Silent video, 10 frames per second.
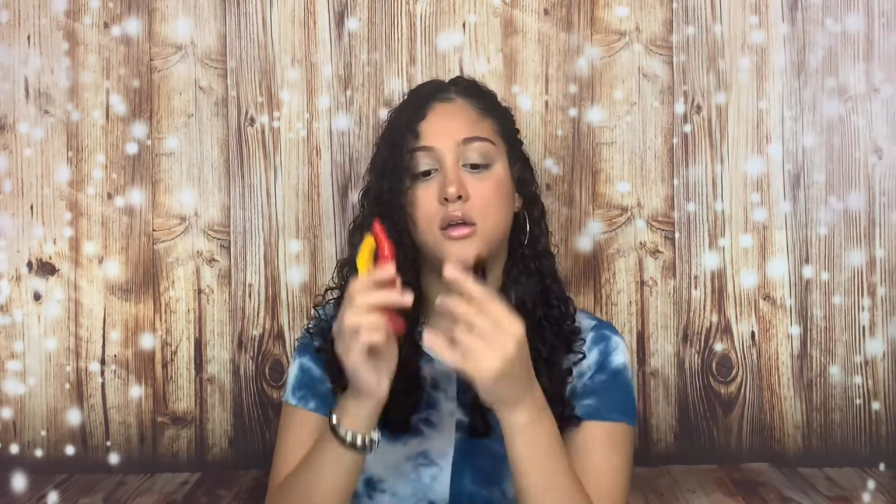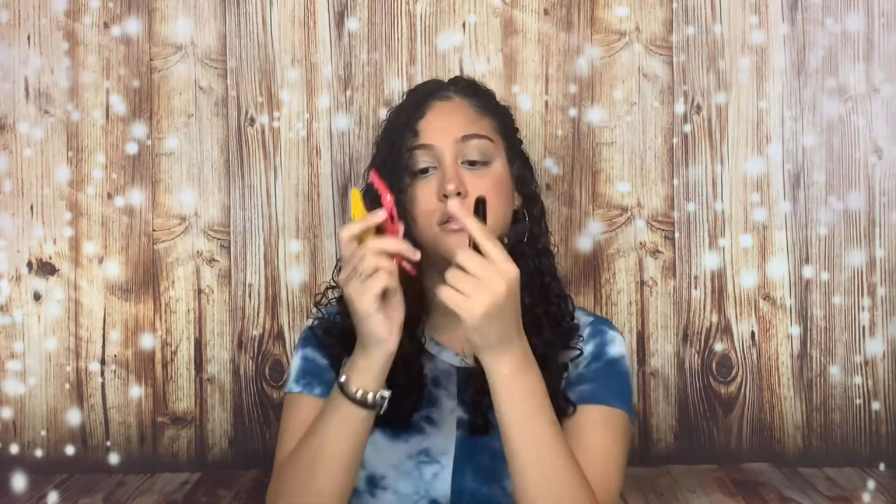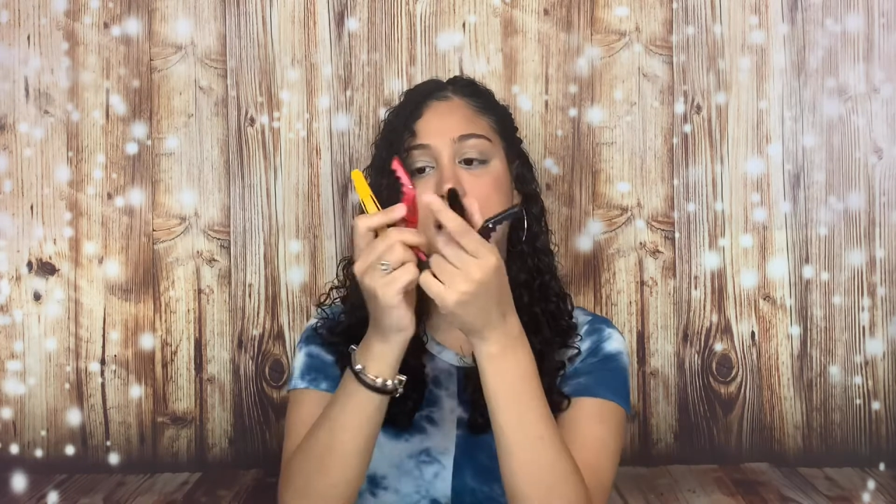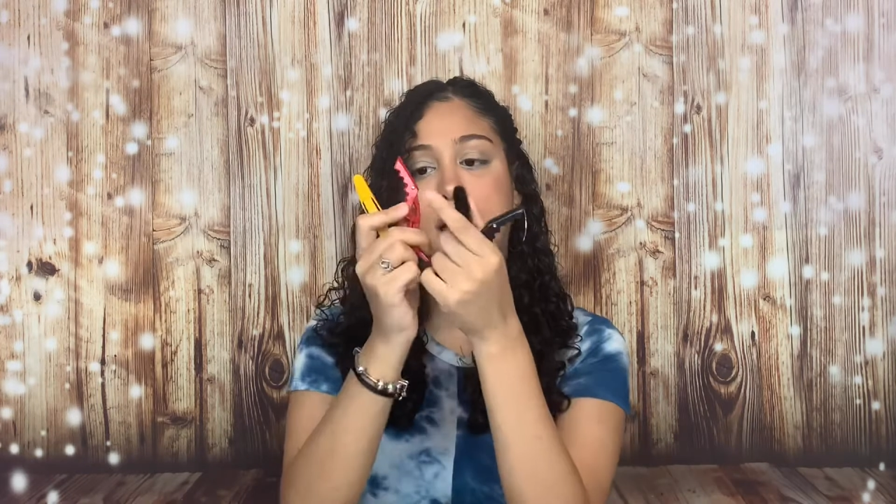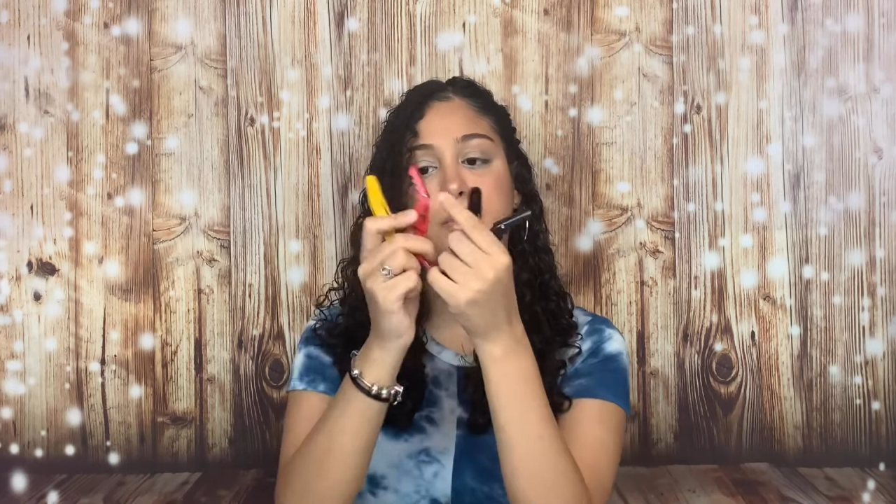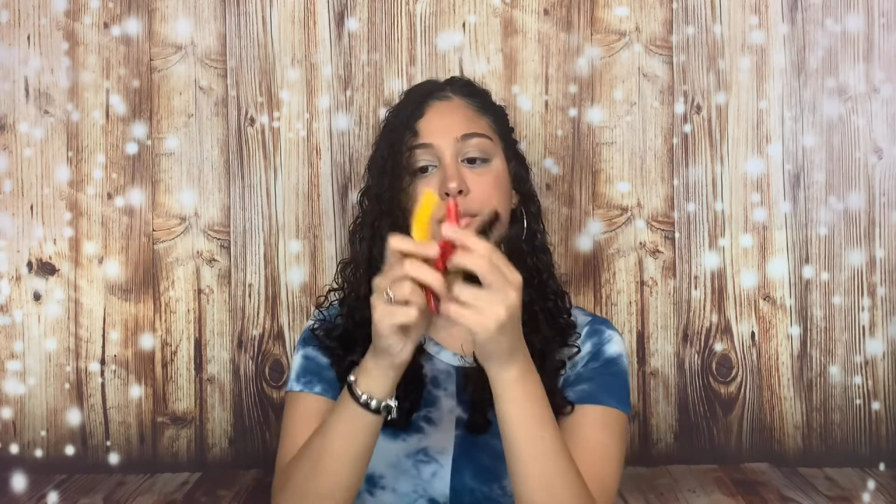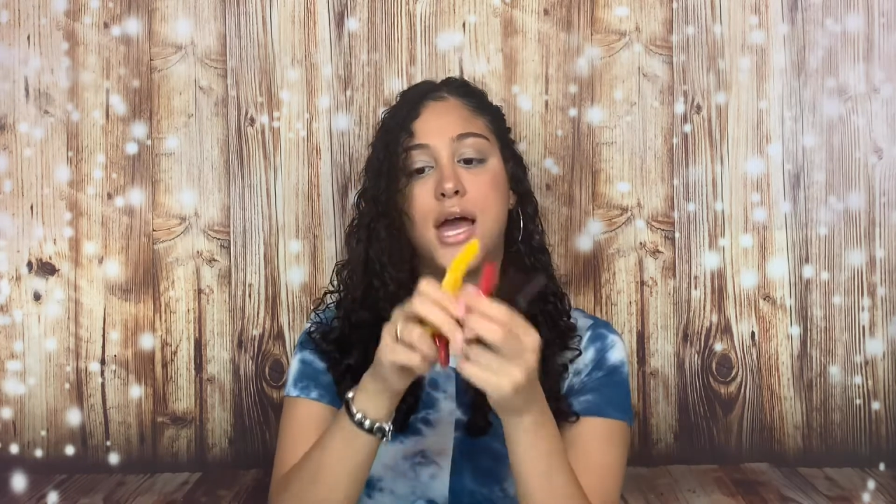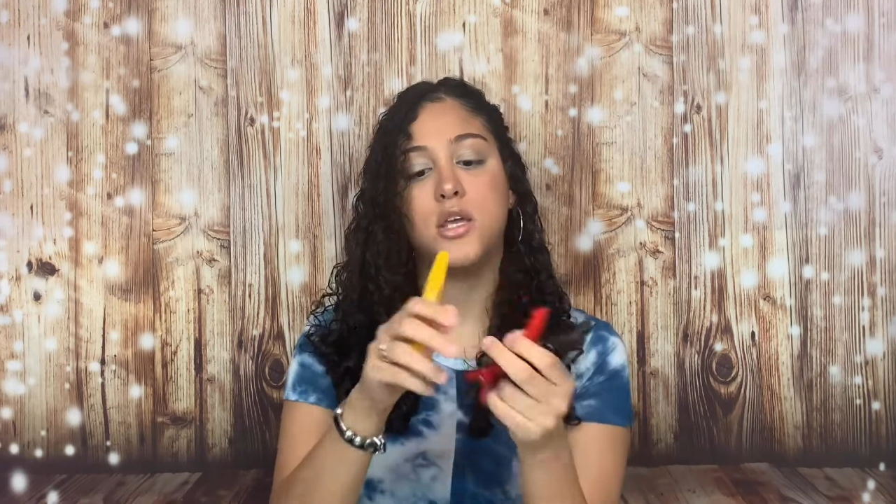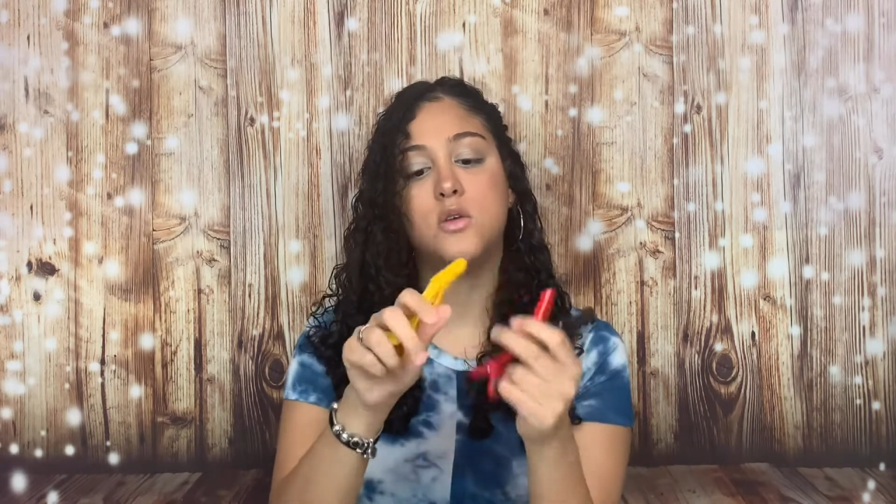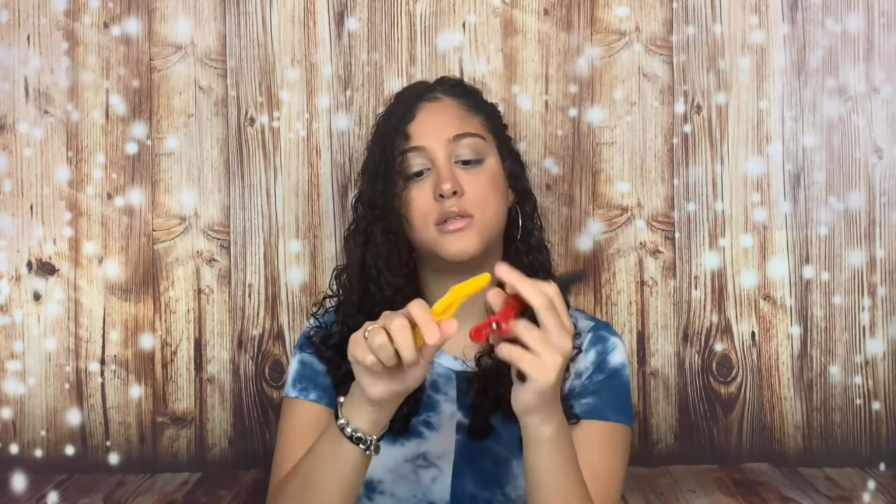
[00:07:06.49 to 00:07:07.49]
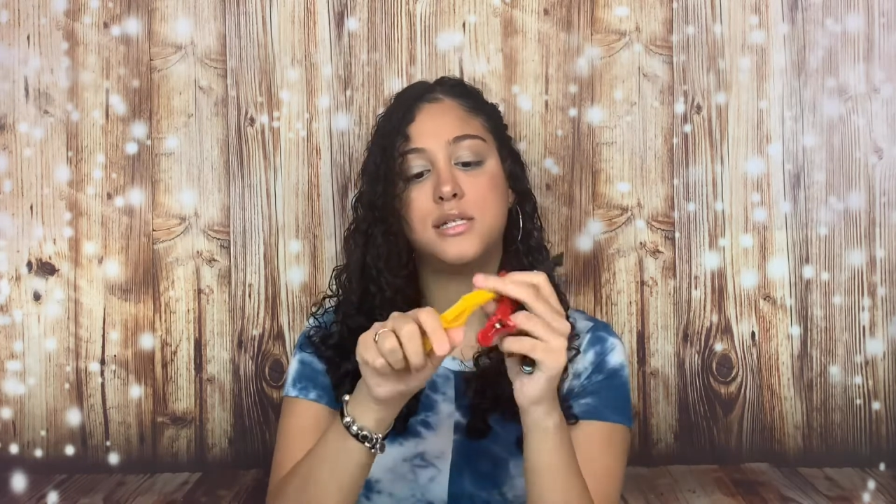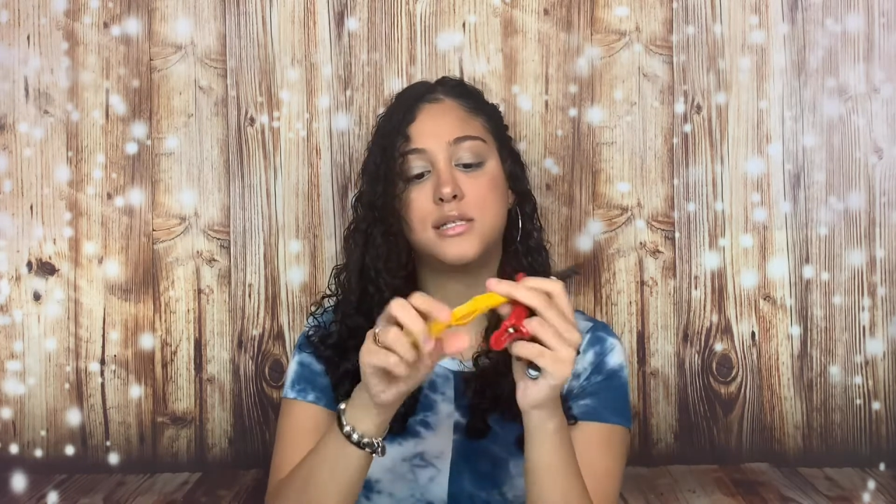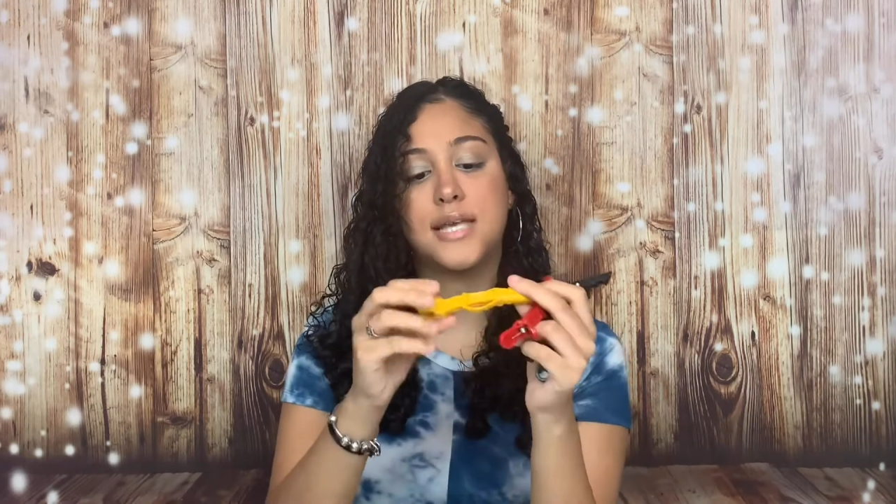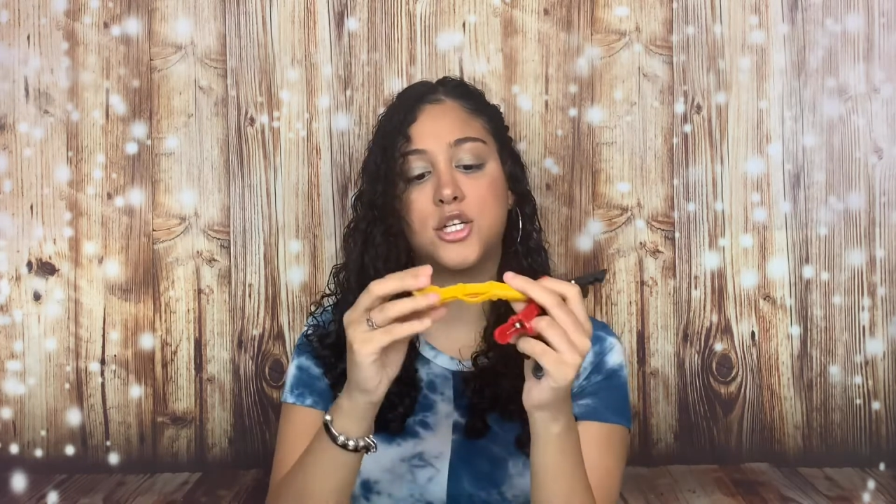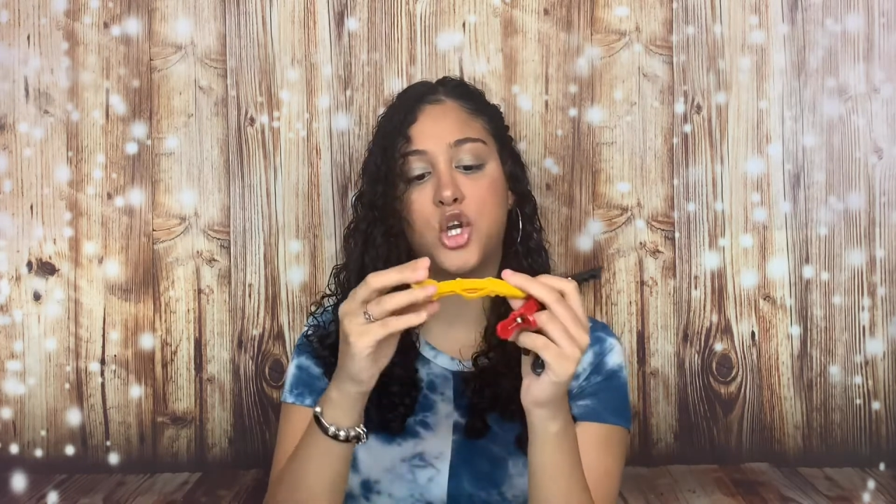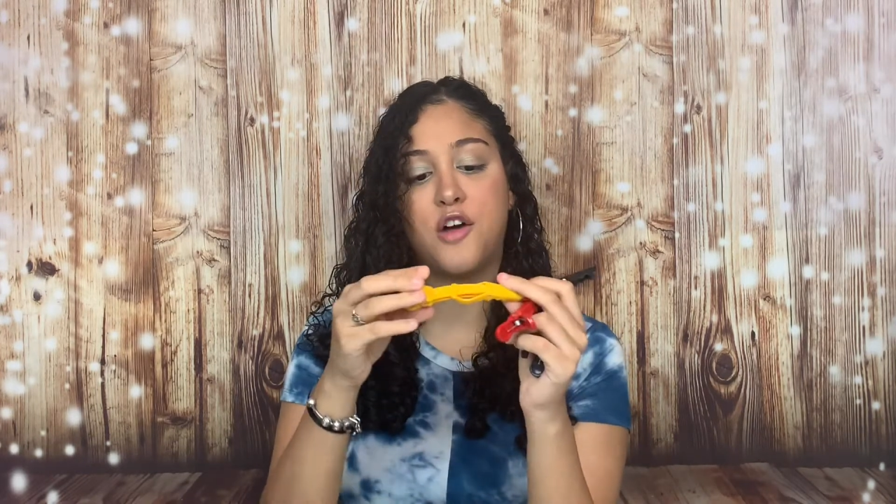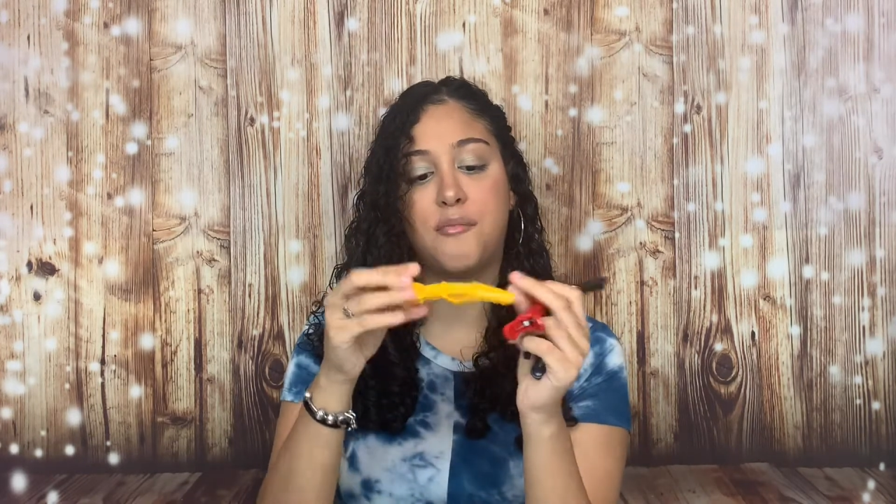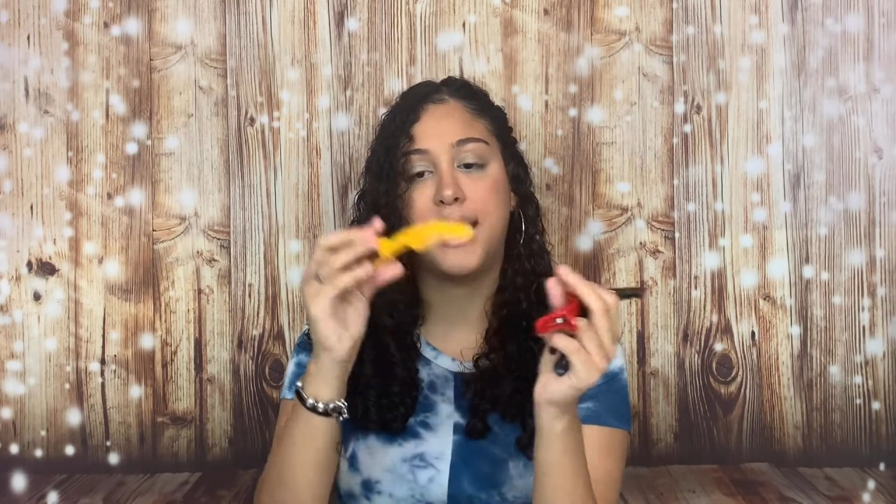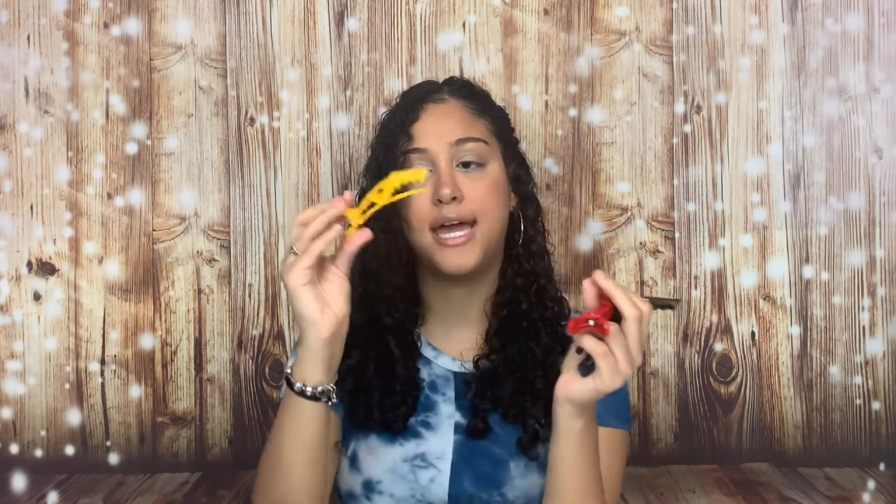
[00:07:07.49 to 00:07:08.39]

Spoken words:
Yeah, I use these to section off my